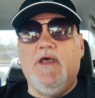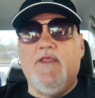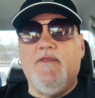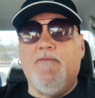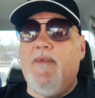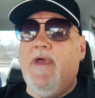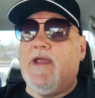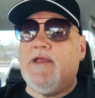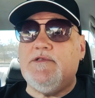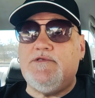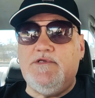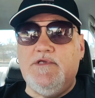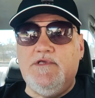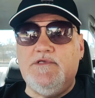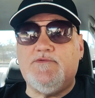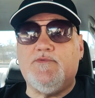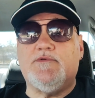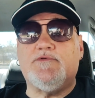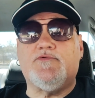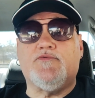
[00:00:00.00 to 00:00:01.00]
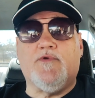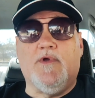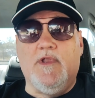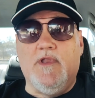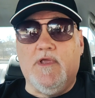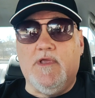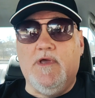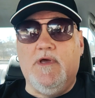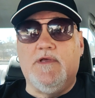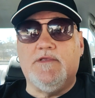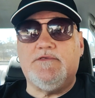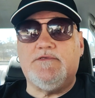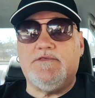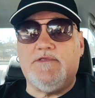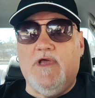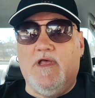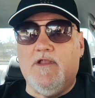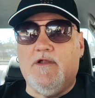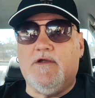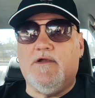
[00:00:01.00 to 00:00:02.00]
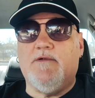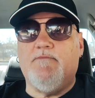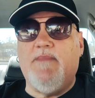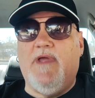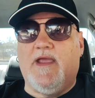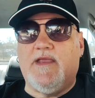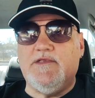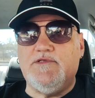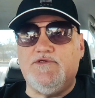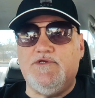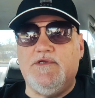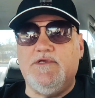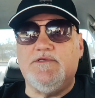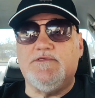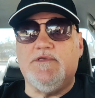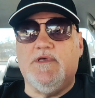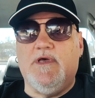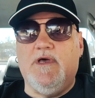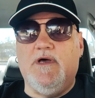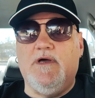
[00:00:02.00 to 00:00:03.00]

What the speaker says: The mac and cheese was really good, stellar mac and cheese.